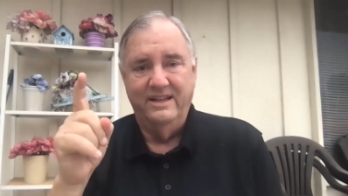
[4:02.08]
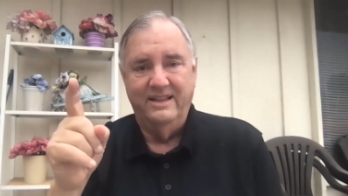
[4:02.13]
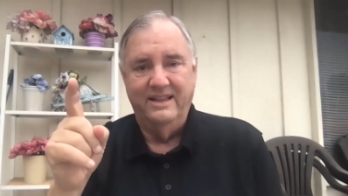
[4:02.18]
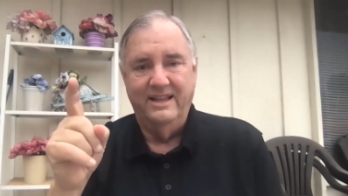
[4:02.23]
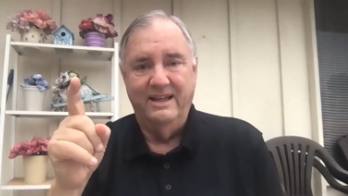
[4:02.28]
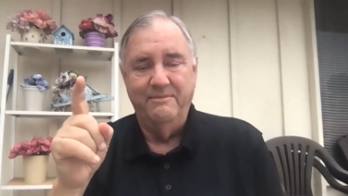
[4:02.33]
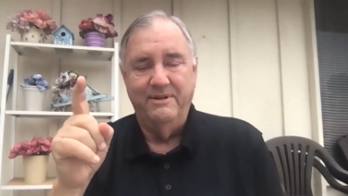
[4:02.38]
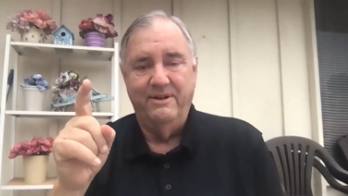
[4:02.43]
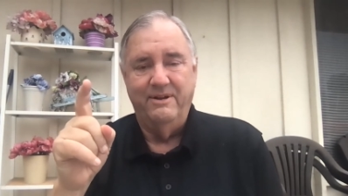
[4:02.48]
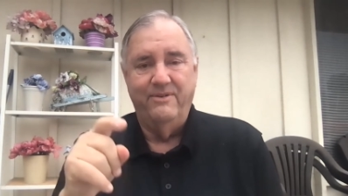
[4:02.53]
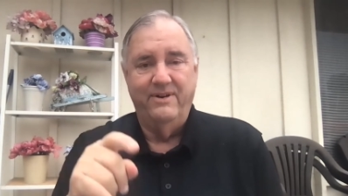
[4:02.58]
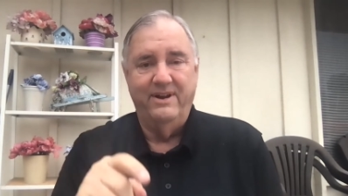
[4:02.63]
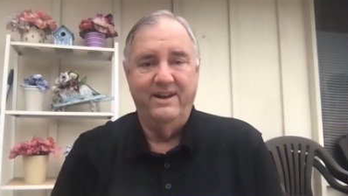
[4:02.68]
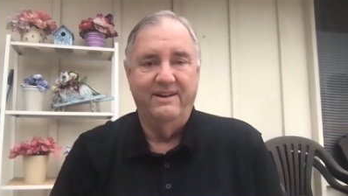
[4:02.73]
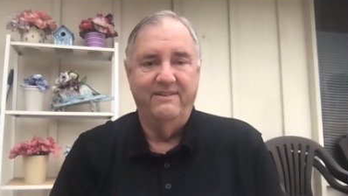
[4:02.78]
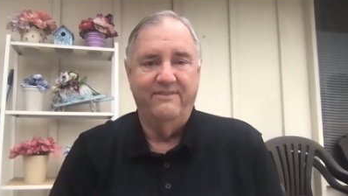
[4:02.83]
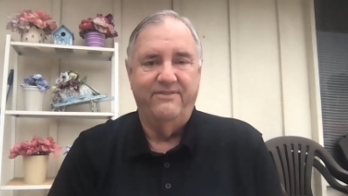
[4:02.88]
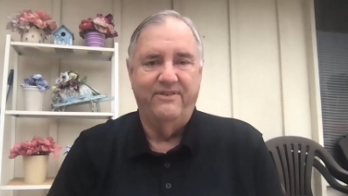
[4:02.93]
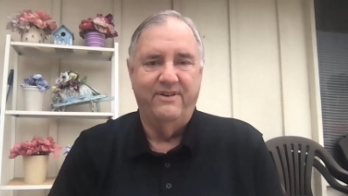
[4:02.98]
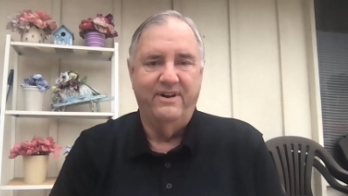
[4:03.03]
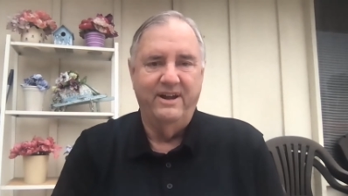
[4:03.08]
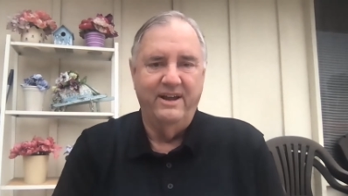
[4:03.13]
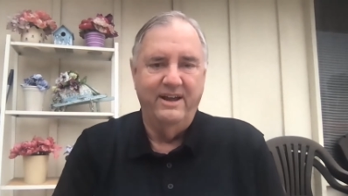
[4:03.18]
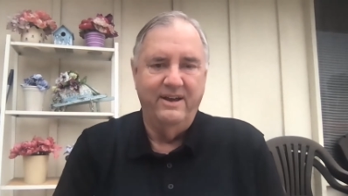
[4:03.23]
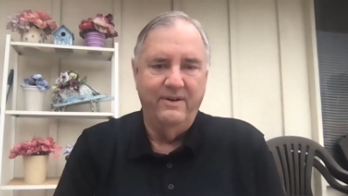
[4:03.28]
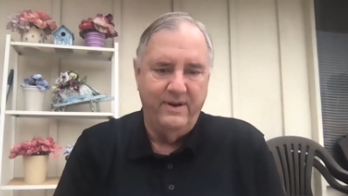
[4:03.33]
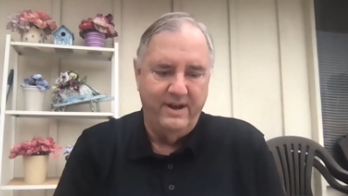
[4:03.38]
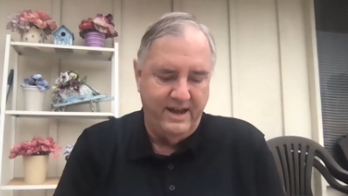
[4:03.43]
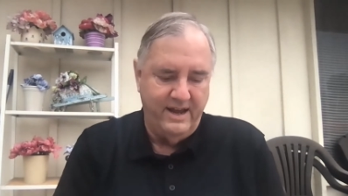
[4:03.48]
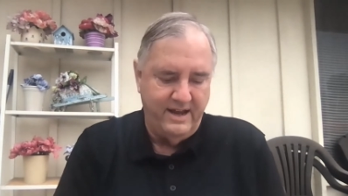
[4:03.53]
Let me read it for
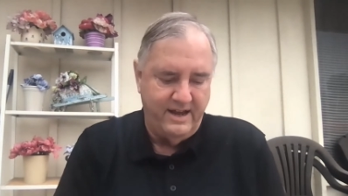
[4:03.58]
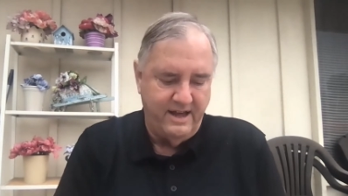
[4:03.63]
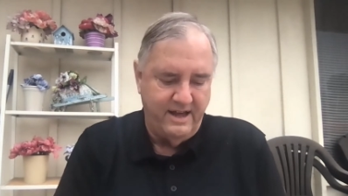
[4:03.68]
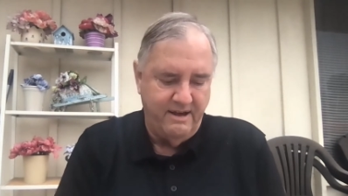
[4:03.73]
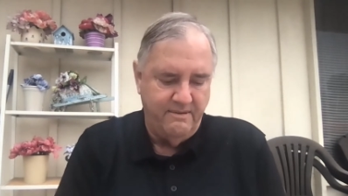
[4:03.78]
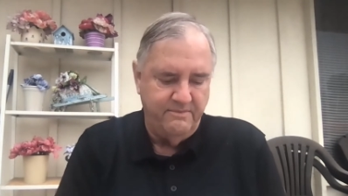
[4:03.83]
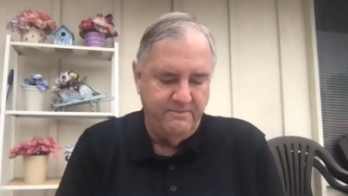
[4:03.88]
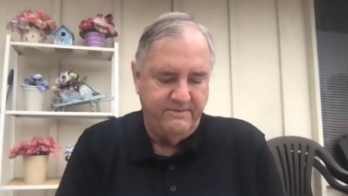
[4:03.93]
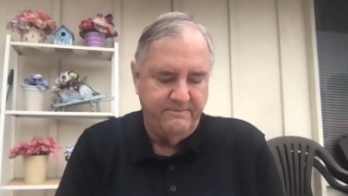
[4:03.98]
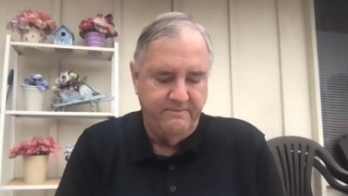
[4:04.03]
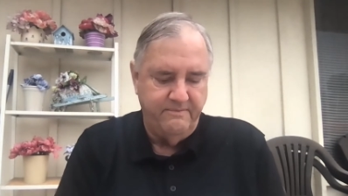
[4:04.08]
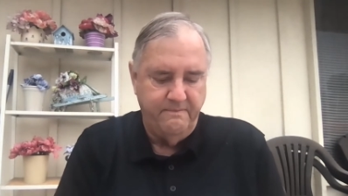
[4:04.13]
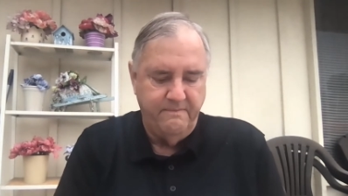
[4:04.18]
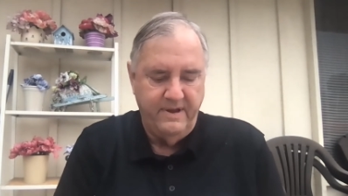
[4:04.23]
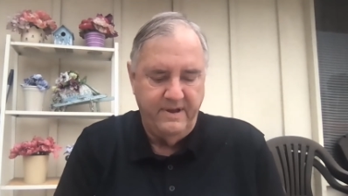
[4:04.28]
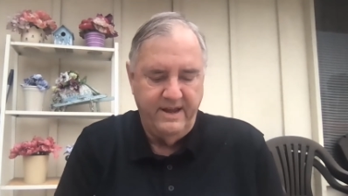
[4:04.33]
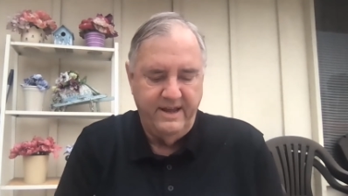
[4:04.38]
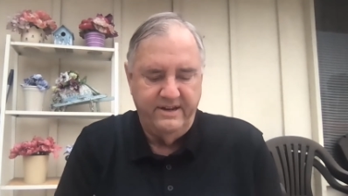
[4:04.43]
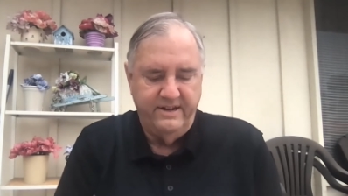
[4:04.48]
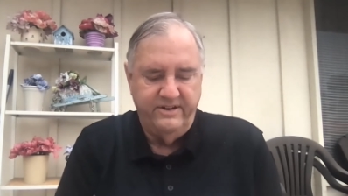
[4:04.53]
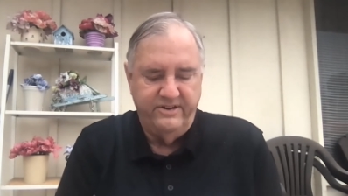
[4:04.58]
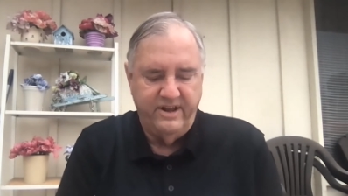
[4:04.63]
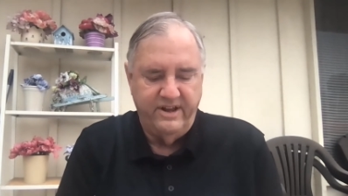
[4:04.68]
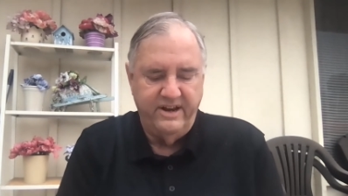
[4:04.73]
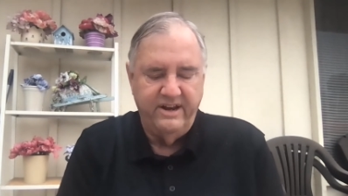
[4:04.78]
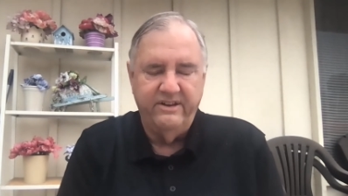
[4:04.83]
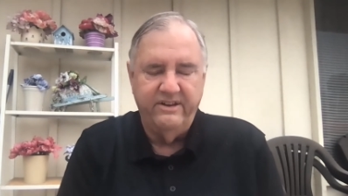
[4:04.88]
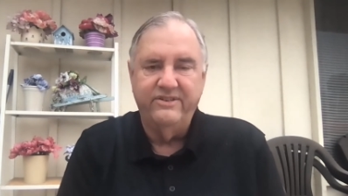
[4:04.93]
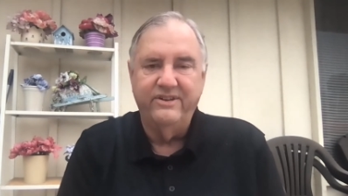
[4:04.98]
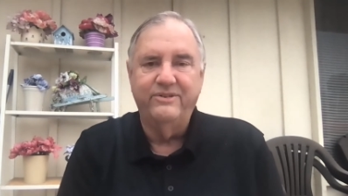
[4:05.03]
you. It comes in
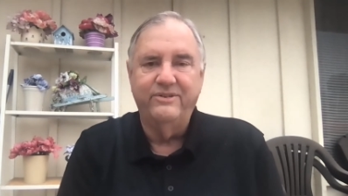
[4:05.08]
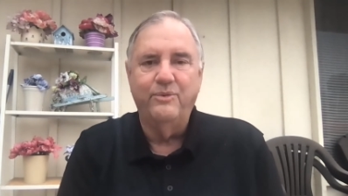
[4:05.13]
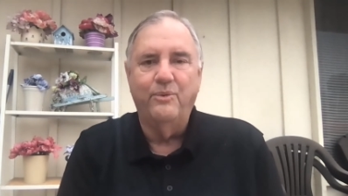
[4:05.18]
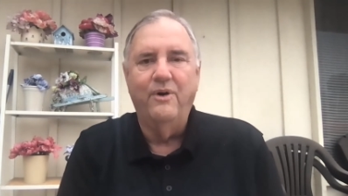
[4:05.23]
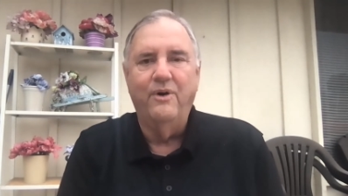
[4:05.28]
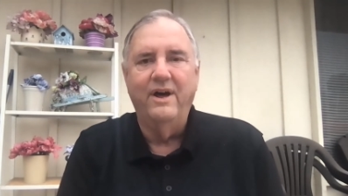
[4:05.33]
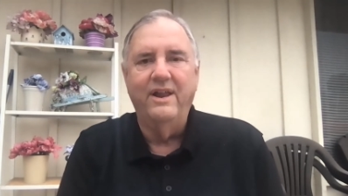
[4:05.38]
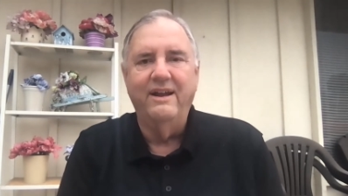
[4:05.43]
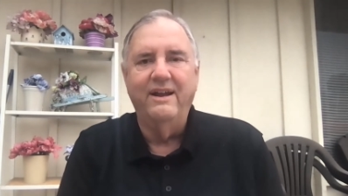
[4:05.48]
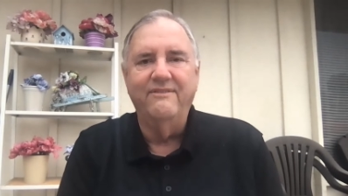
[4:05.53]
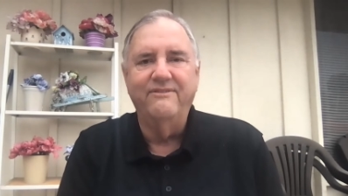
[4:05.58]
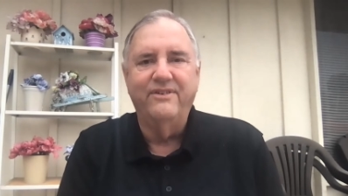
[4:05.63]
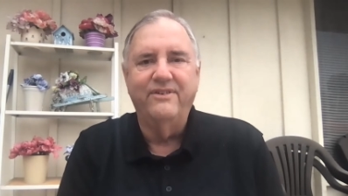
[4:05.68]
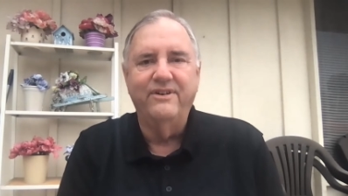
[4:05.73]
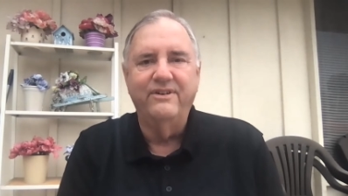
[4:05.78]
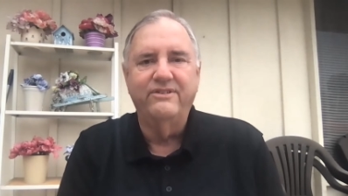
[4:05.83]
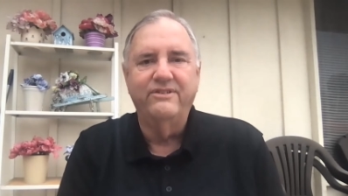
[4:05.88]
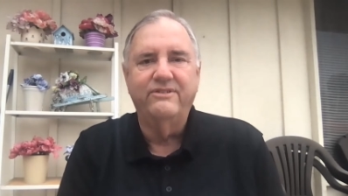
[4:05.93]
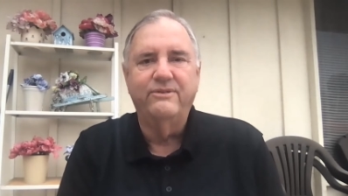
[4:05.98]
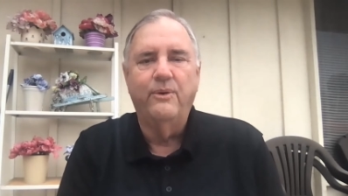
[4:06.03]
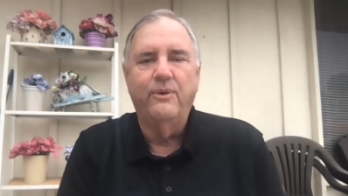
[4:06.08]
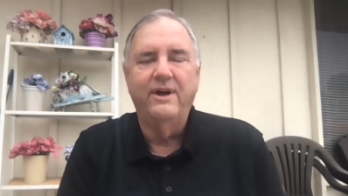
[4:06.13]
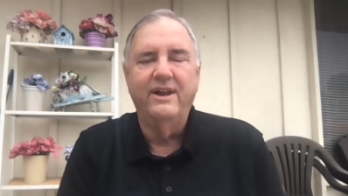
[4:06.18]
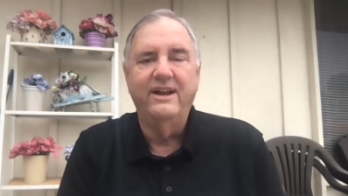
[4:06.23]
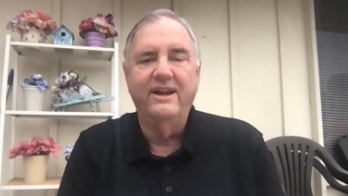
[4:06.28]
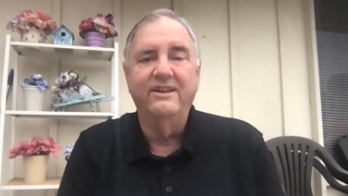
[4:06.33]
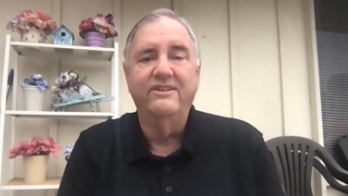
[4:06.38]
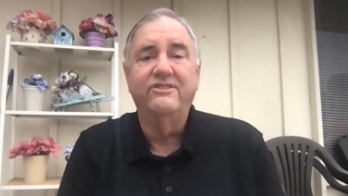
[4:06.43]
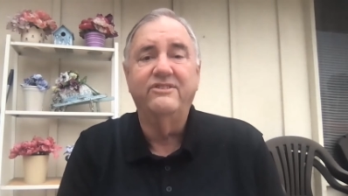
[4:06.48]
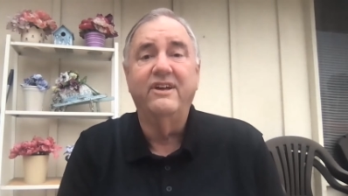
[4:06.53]
Genesis 1 at verse
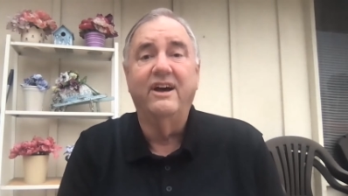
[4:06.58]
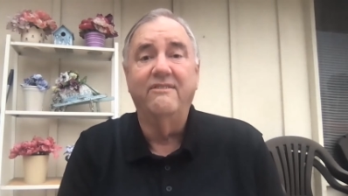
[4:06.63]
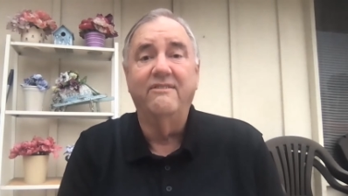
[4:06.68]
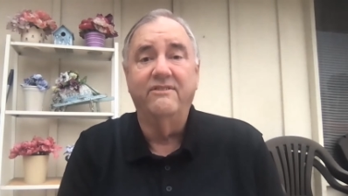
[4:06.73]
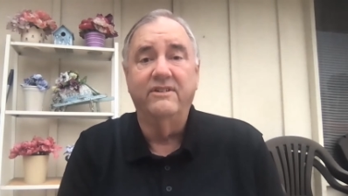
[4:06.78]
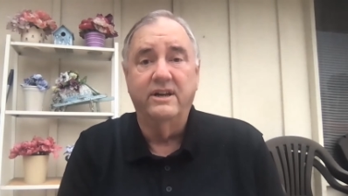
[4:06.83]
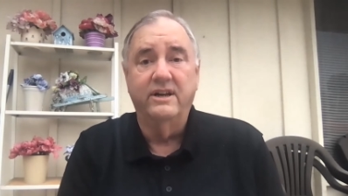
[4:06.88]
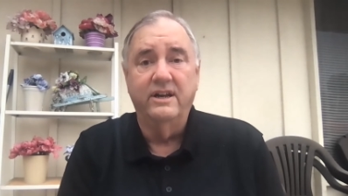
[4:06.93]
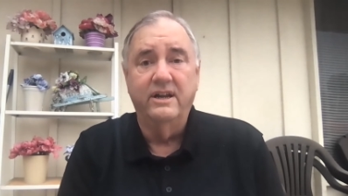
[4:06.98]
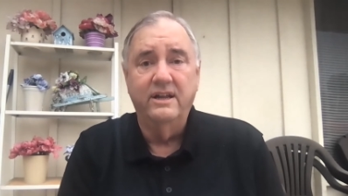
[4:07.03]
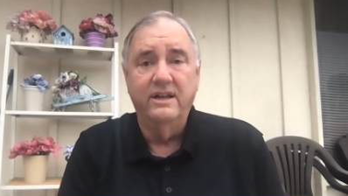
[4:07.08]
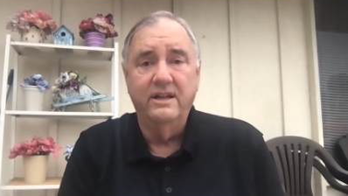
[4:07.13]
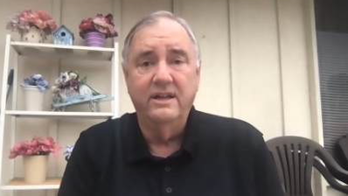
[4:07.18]
27.